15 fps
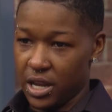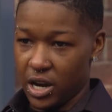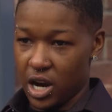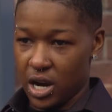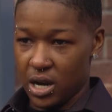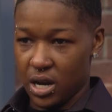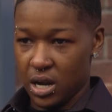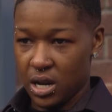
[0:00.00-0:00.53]
they're
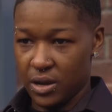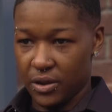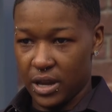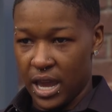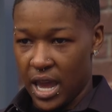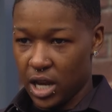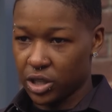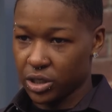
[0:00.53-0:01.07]
gonna
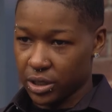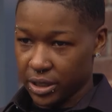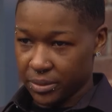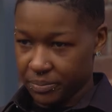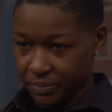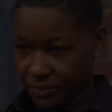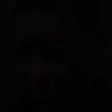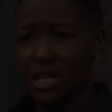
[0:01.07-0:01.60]
handle
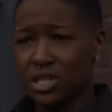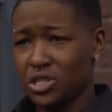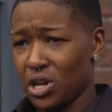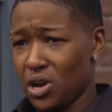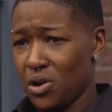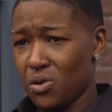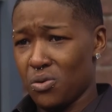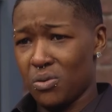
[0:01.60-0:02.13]
it.
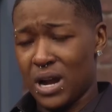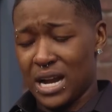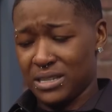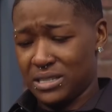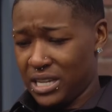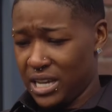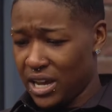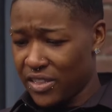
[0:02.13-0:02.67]
So I
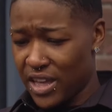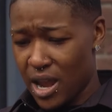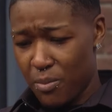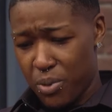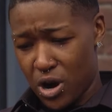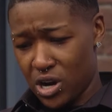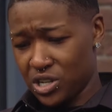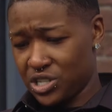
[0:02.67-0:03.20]
tell that
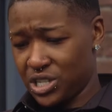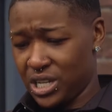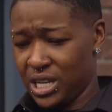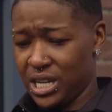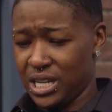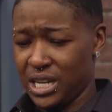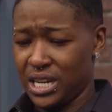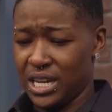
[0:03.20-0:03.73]
person,
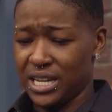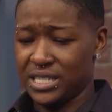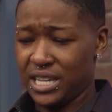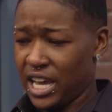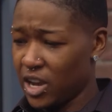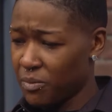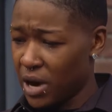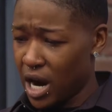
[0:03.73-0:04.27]
and they
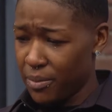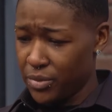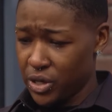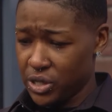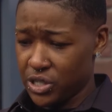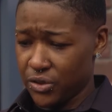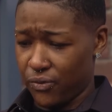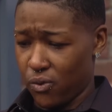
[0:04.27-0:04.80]
take my
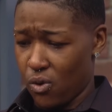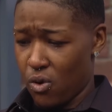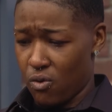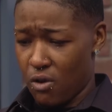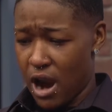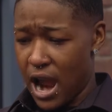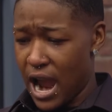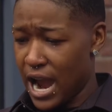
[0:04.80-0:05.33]
abuser for a
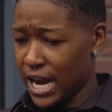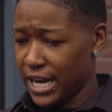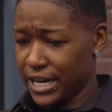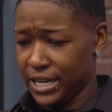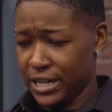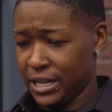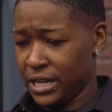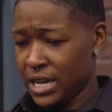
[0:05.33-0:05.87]
ride,
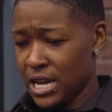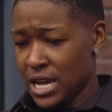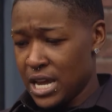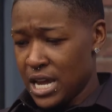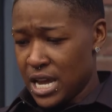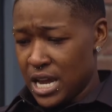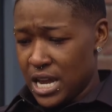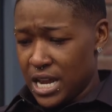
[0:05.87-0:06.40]
and
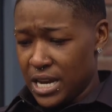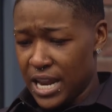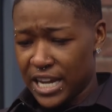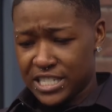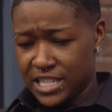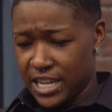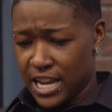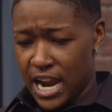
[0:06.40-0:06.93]

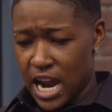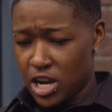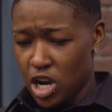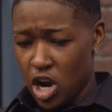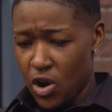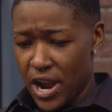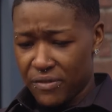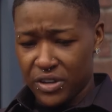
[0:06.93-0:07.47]
next thing I
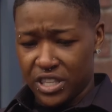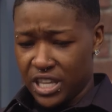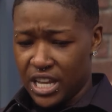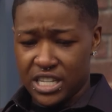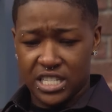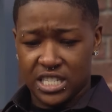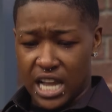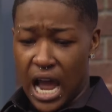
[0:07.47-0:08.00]
know,
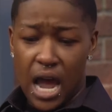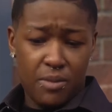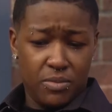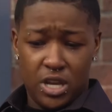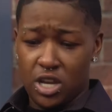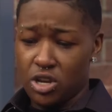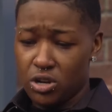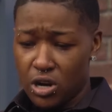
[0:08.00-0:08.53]
everything stopped.
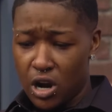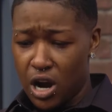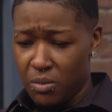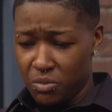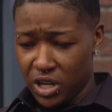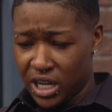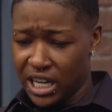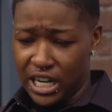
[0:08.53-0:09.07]
And you know,
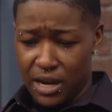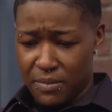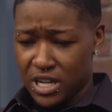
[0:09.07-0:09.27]
I'm looking at